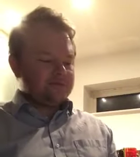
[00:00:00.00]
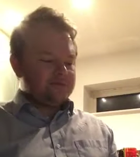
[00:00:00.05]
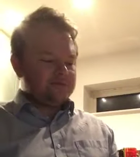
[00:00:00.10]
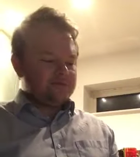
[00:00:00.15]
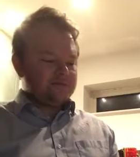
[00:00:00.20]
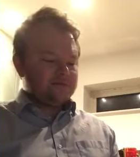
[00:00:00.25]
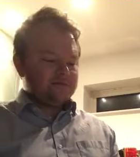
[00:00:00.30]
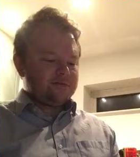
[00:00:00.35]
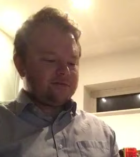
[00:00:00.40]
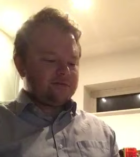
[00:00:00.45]

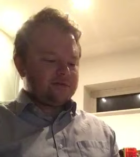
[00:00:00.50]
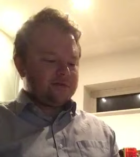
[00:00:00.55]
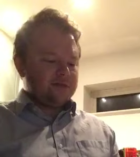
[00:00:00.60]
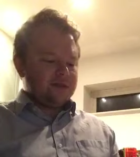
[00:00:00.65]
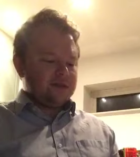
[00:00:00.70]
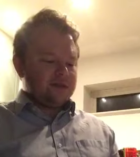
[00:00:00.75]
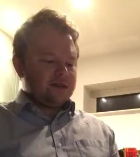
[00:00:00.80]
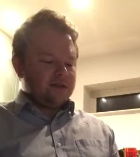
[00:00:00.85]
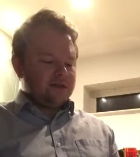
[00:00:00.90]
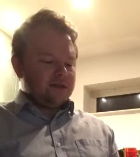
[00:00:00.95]

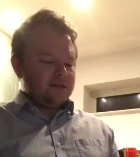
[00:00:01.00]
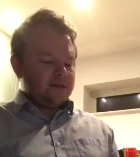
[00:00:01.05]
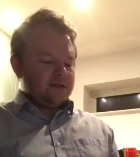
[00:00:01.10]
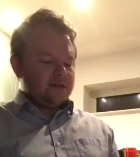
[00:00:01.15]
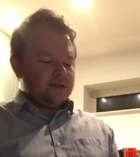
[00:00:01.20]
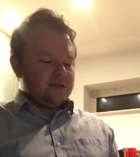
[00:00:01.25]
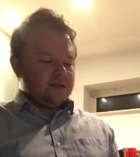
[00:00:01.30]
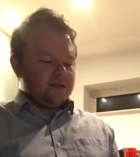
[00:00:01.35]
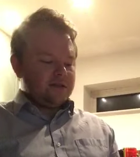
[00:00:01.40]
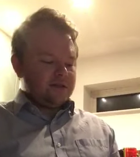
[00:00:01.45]

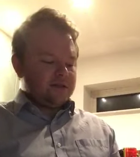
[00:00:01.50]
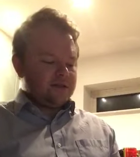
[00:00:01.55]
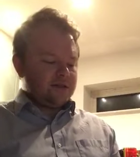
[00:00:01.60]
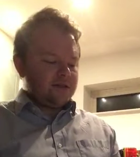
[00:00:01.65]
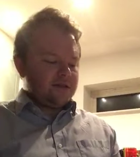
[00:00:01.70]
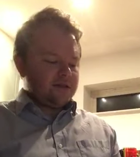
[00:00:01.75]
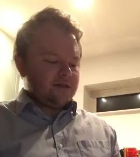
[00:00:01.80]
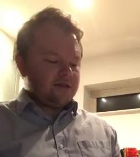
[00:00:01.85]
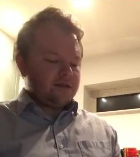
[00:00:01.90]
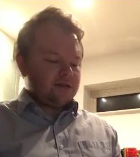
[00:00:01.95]

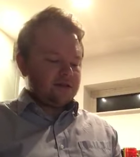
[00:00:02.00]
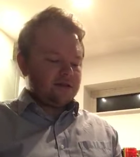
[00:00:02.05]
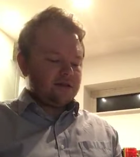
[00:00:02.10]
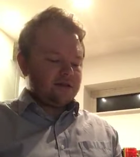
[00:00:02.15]
[no speech]